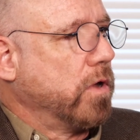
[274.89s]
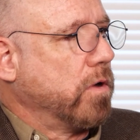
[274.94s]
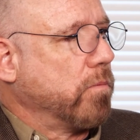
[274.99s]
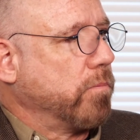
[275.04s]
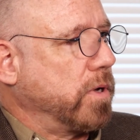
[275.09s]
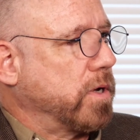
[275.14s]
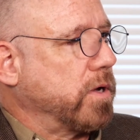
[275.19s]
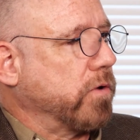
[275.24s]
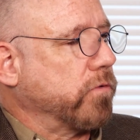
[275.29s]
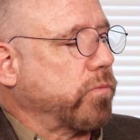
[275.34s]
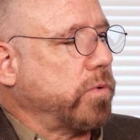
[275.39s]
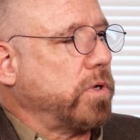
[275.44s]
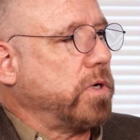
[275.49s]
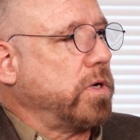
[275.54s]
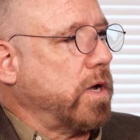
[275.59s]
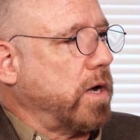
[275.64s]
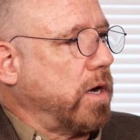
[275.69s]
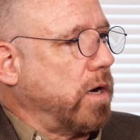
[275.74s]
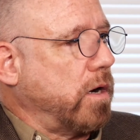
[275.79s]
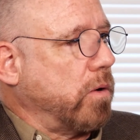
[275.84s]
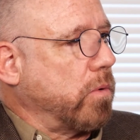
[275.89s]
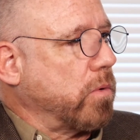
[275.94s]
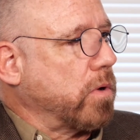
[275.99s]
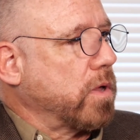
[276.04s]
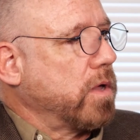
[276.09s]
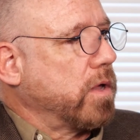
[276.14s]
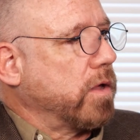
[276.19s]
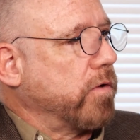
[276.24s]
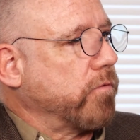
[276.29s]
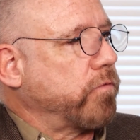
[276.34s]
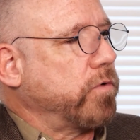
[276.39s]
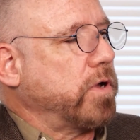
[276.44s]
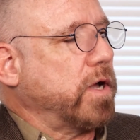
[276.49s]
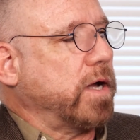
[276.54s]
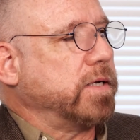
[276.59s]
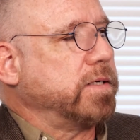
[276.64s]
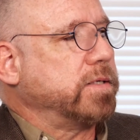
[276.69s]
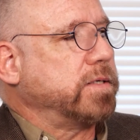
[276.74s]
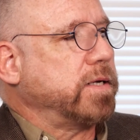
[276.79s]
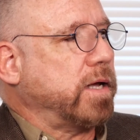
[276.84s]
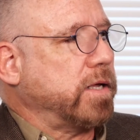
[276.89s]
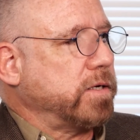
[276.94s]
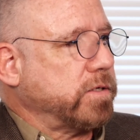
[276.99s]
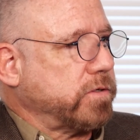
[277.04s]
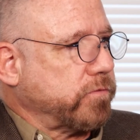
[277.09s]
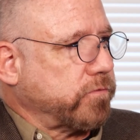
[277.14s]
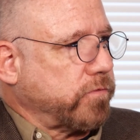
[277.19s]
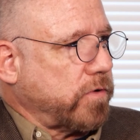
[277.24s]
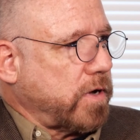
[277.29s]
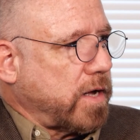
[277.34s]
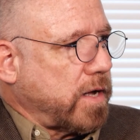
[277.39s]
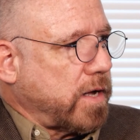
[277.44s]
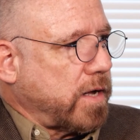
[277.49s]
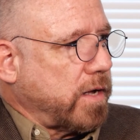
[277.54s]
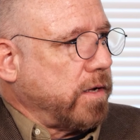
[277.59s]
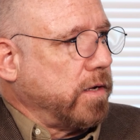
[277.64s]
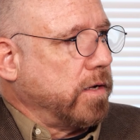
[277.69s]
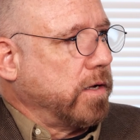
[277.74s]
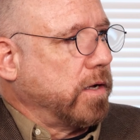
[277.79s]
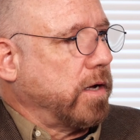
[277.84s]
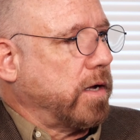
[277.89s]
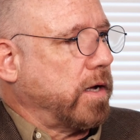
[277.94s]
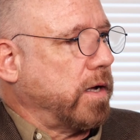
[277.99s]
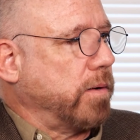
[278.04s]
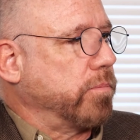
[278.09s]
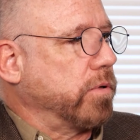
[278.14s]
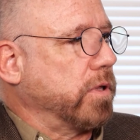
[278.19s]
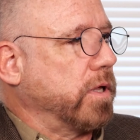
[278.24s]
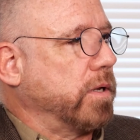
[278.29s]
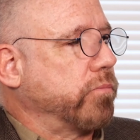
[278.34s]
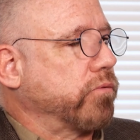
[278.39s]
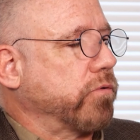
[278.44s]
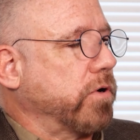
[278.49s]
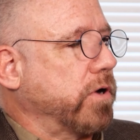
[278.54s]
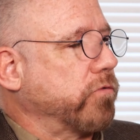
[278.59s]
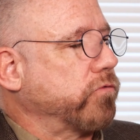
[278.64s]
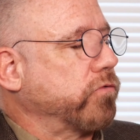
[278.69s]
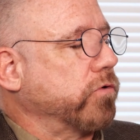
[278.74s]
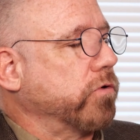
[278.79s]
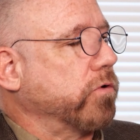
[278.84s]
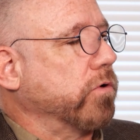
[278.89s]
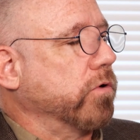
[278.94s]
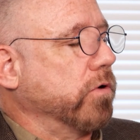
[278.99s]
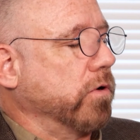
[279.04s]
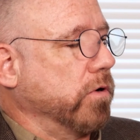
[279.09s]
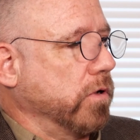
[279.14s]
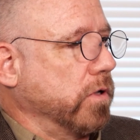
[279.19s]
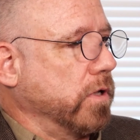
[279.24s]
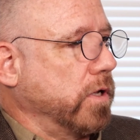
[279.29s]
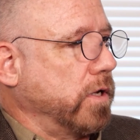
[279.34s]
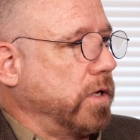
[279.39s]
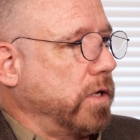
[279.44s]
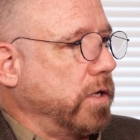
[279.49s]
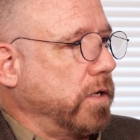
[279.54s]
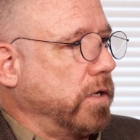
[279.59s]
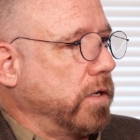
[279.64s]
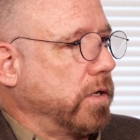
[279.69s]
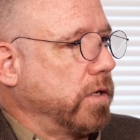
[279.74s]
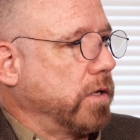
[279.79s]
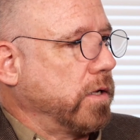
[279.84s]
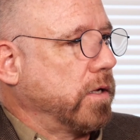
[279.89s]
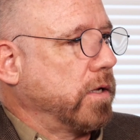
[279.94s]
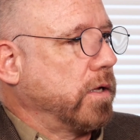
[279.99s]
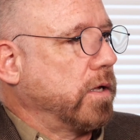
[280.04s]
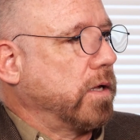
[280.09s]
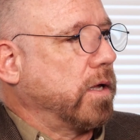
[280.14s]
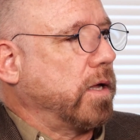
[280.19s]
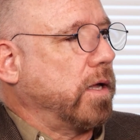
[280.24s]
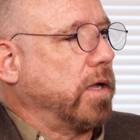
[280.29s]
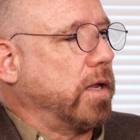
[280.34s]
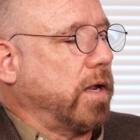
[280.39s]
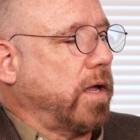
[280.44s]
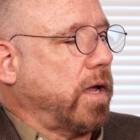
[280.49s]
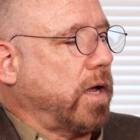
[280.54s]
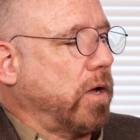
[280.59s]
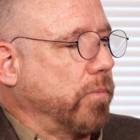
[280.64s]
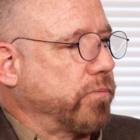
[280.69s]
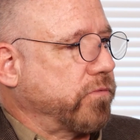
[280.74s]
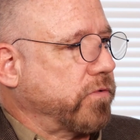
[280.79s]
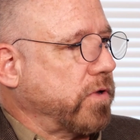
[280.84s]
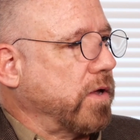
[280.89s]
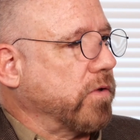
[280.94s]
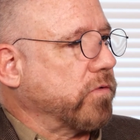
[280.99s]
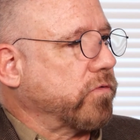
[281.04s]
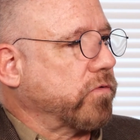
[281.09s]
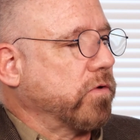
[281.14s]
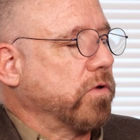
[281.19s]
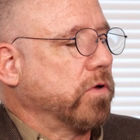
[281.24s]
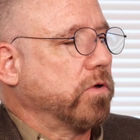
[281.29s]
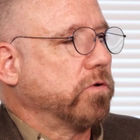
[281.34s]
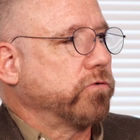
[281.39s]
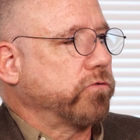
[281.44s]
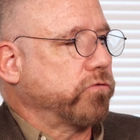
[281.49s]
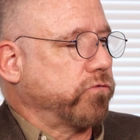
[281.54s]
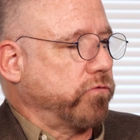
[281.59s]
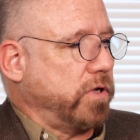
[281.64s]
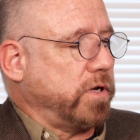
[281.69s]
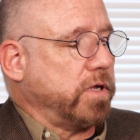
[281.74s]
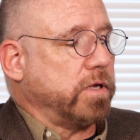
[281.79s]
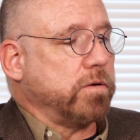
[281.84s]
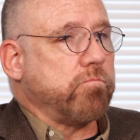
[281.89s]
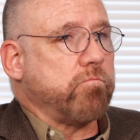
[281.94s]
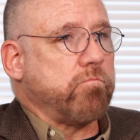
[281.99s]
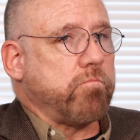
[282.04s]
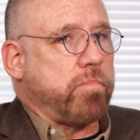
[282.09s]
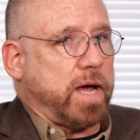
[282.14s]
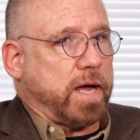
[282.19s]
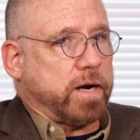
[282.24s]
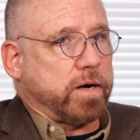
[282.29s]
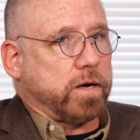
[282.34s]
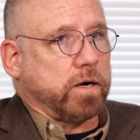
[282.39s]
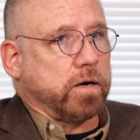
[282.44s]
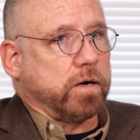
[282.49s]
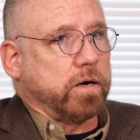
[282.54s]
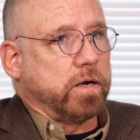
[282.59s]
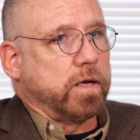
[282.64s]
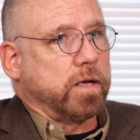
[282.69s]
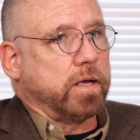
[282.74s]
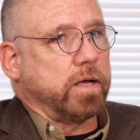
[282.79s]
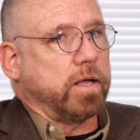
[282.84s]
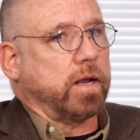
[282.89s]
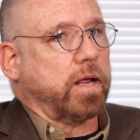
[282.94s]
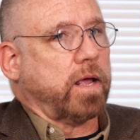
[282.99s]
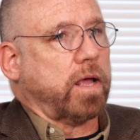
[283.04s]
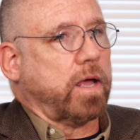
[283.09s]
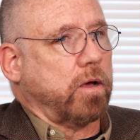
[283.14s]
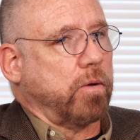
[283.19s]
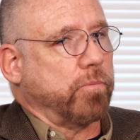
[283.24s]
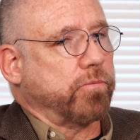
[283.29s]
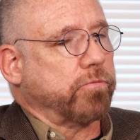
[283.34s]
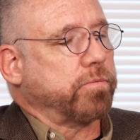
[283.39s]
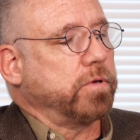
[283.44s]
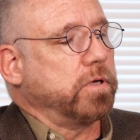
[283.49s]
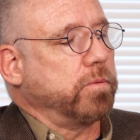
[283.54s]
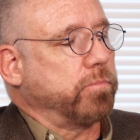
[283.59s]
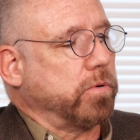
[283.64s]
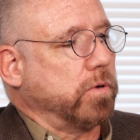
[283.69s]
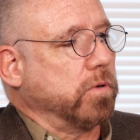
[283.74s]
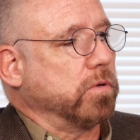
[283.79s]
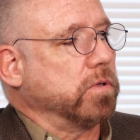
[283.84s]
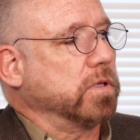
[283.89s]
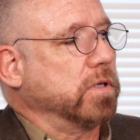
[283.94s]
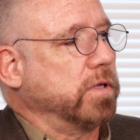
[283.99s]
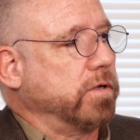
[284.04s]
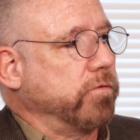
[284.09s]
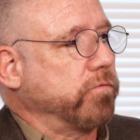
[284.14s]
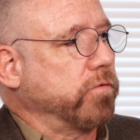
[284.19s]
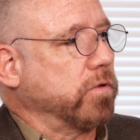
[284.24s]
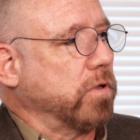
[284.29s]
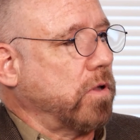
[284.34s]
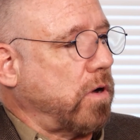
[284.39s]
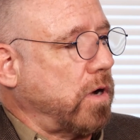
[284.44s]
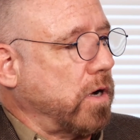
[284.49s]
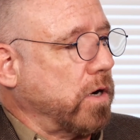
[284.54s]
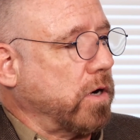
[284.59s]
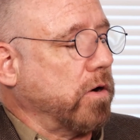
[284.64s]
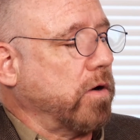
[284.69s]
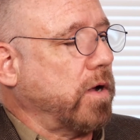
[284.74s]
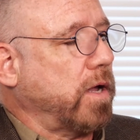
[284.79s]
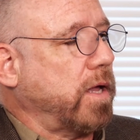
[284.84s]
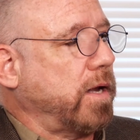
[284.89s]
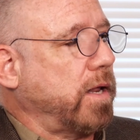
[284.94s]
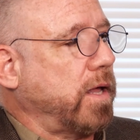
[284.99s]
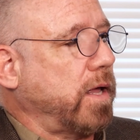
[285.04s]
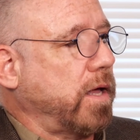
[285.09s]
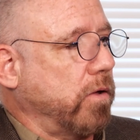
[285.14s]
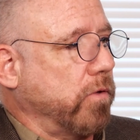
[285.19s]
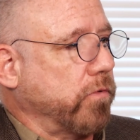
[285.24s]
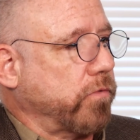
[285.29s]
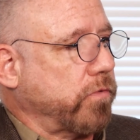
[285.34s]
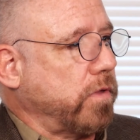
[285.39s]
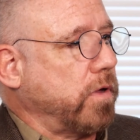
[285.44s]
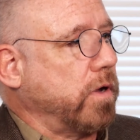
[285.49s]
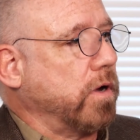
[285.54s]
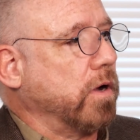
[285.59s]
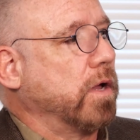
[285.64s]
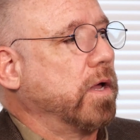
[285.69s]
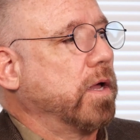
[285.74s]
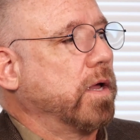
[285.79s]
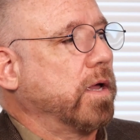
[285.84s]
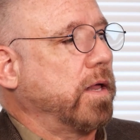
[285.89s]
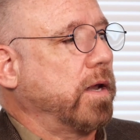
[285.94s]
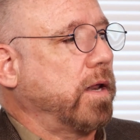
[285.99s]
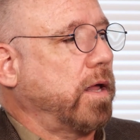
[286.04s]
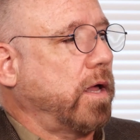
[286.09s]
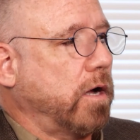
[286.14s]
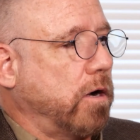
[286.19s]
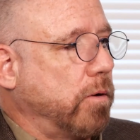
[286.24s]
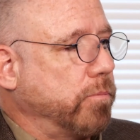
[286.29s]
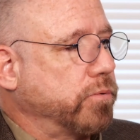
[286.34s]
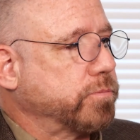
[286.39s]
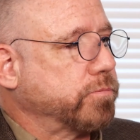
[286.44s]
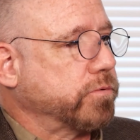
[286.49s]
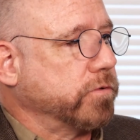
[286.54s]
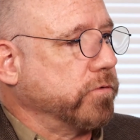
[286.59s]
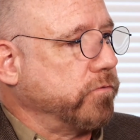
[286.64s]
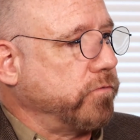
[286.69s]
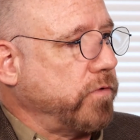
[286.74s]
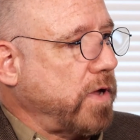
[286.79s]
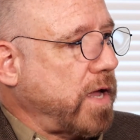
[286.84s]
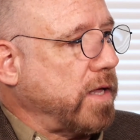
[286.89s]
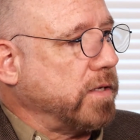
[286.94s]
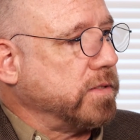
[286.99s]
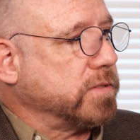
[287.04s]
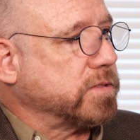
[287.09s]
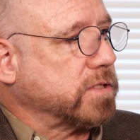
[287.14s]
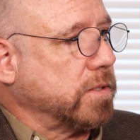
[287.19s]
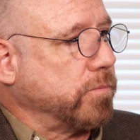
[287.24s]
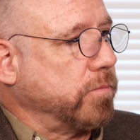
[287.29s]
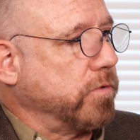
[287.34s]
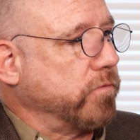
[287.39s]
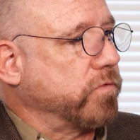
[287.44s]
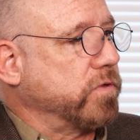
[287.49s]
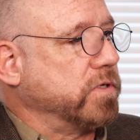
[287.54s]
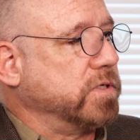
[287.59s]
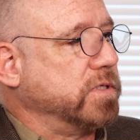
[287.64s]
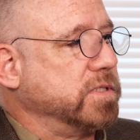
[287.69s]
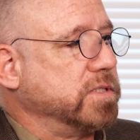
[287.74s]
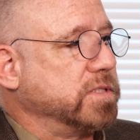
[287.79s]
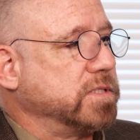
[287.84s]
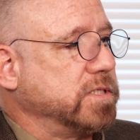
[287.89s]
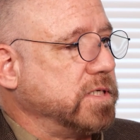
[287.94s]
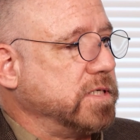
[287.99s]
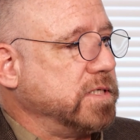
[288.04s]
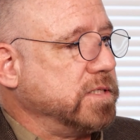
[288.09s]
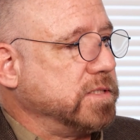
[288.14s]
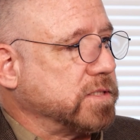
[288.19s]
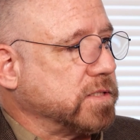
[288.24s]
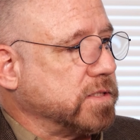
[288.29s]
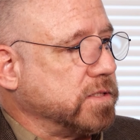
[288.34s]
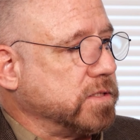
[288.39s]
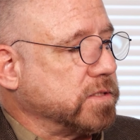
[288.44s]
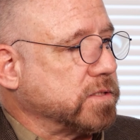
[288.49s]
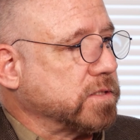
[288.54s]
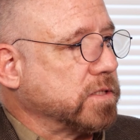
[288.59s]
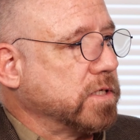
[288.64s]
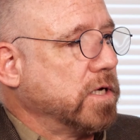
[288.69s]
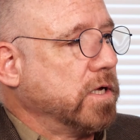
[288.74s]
Because we know if we identify high blood pressure early, it helps us treat it better. It helps people live longer and healthier. It helps prevent some of the diseases